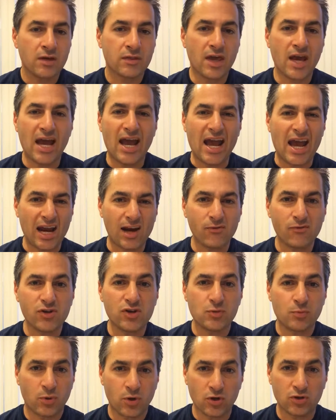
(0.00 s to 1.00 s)
The
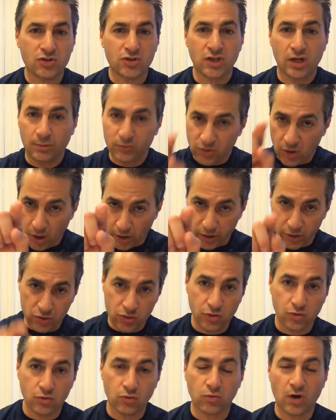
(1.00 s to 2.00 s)
average person I'm talking
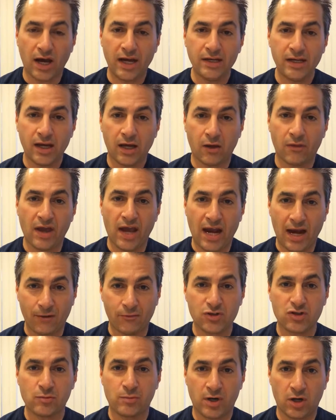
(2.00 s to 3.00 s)
to right now, the
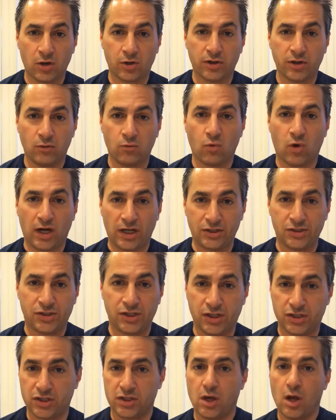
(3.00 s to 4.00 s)
average American
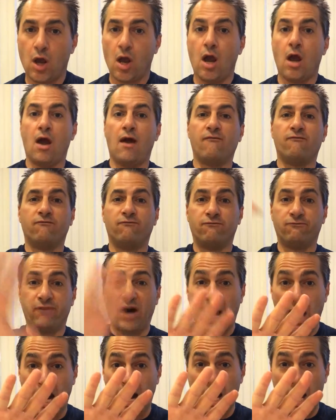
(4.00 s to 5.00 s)
watches
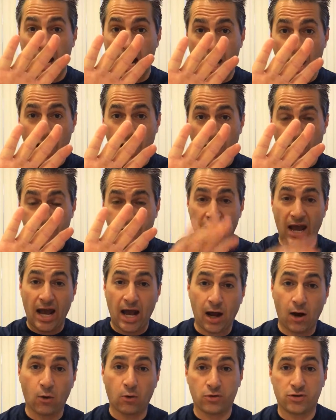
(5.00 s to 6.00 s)
5
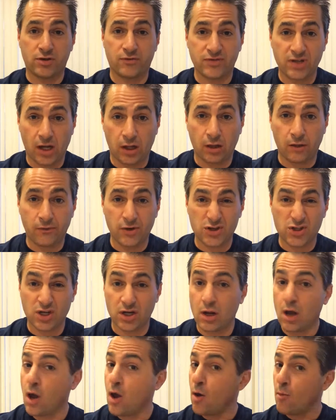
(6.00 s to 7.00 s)
hours of
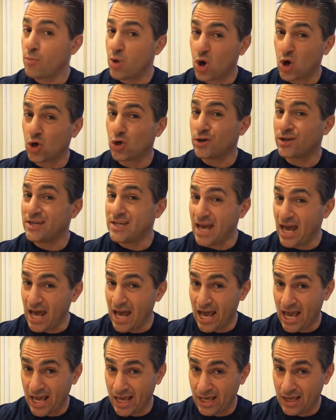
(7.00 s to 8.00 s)
television per
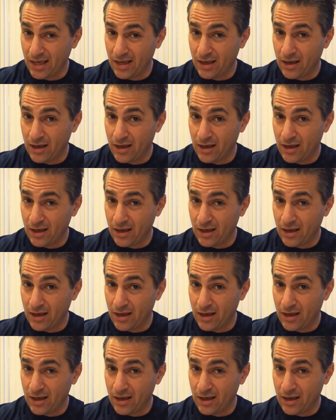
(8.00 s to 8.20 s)
day,